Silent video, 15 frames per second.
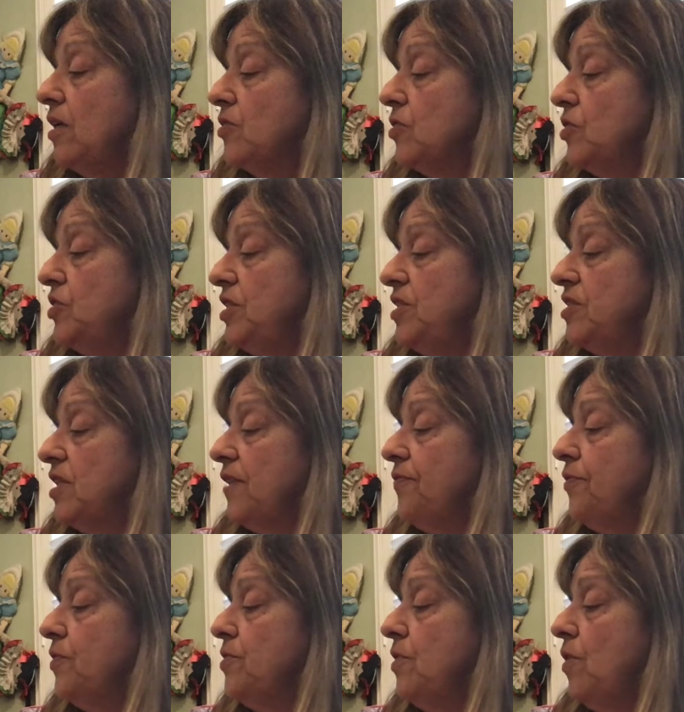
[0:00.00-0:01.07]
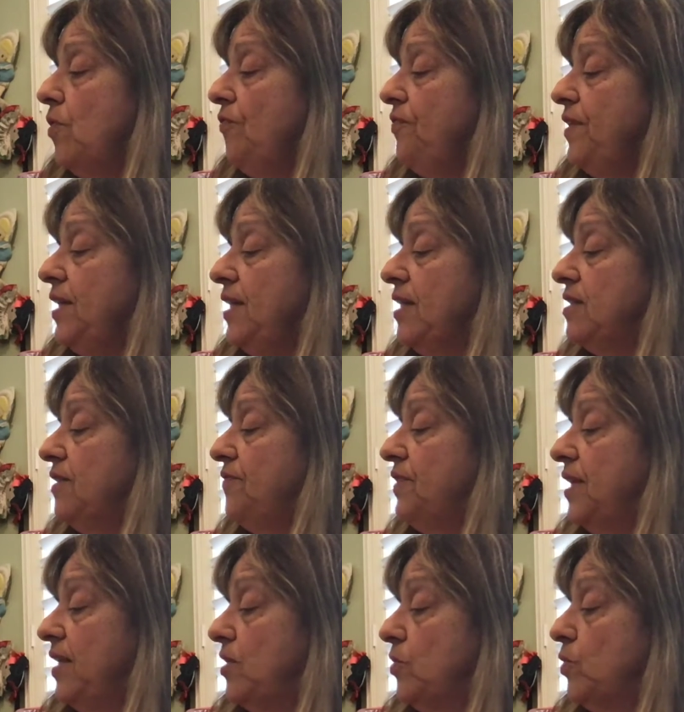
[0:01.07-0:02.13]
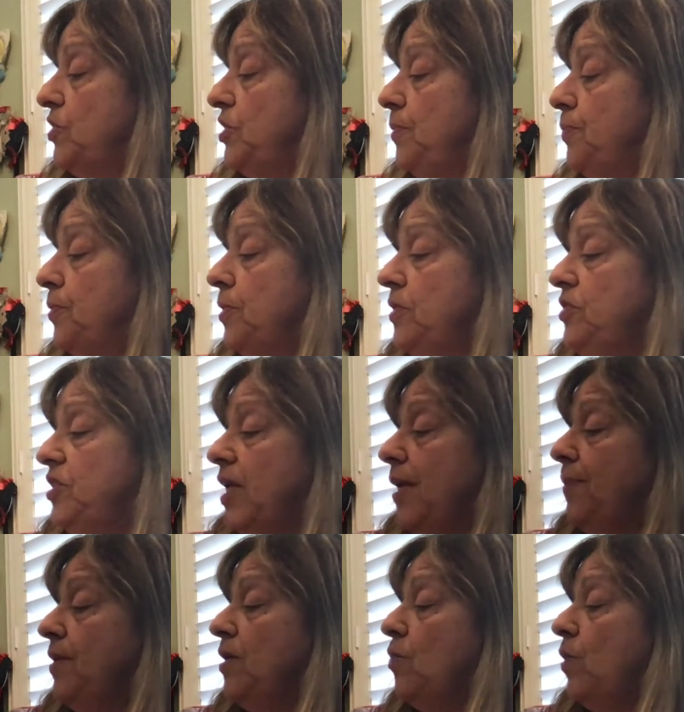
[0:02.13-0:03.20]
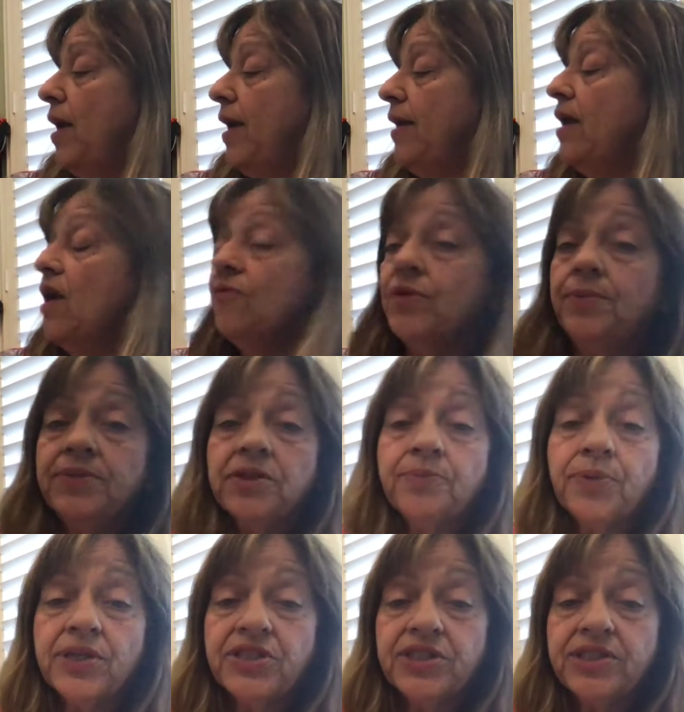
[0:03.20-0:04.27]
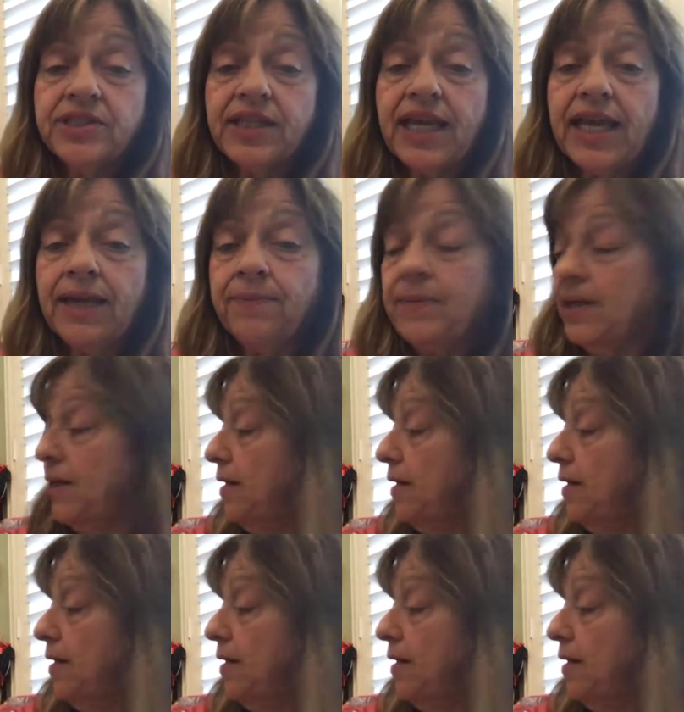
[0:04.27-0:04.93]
so she suffered no feelings of guilt when she pulled Jamie away from his precious game.